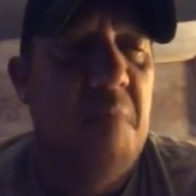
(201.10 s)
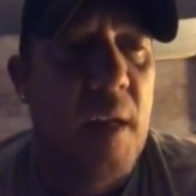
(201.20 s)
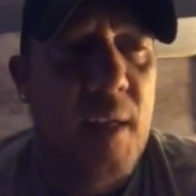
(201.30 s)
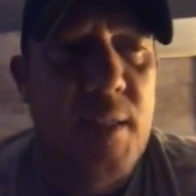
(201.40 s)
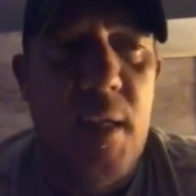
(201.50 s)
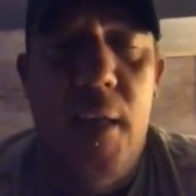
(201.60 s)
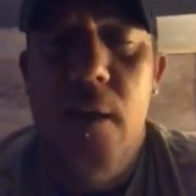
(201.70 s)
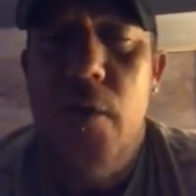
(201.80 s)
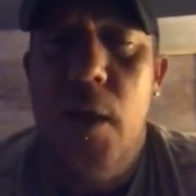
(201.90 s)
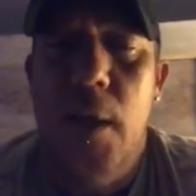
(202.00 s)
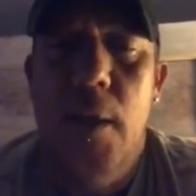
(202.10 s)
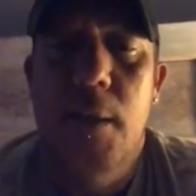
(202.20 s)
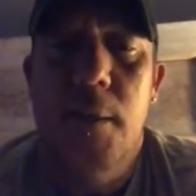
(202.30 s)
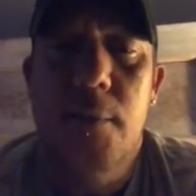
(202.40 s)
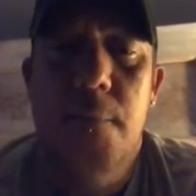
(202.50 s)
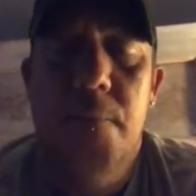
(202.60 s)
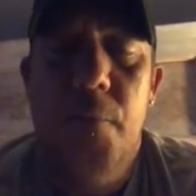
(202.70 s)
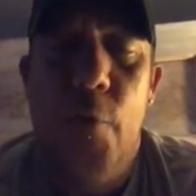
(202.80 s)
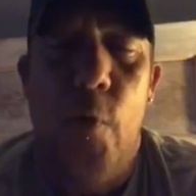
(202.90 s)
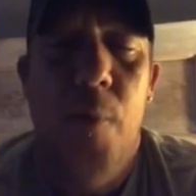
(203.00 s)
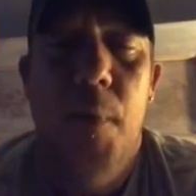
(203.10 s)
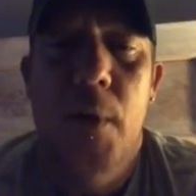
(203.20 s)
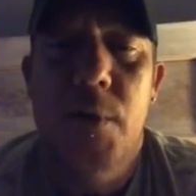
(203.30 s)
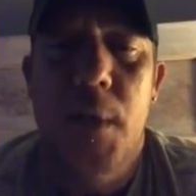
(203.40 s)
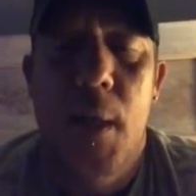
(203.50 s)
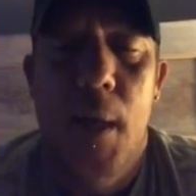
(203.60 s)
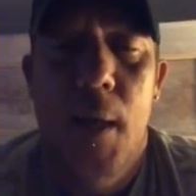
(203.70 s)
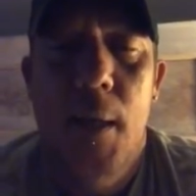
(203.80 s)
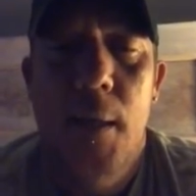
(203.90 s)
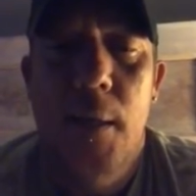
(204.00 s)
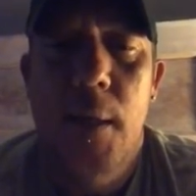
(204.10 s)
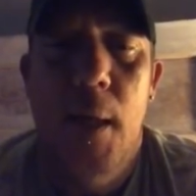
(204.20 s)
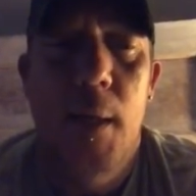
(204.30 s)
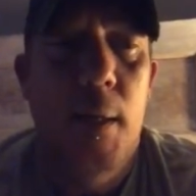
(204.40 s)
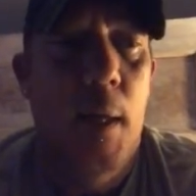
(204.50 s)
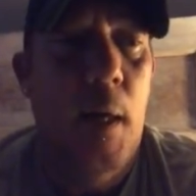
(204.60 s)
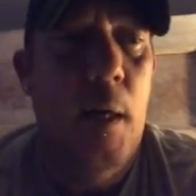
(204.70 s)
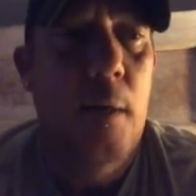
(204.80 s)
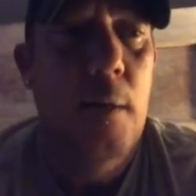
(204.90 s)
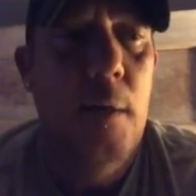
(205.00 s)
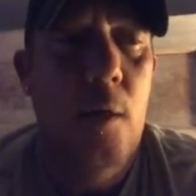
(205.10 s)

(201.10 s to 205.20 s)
Like I said, he'll get his three meals a day, and uh,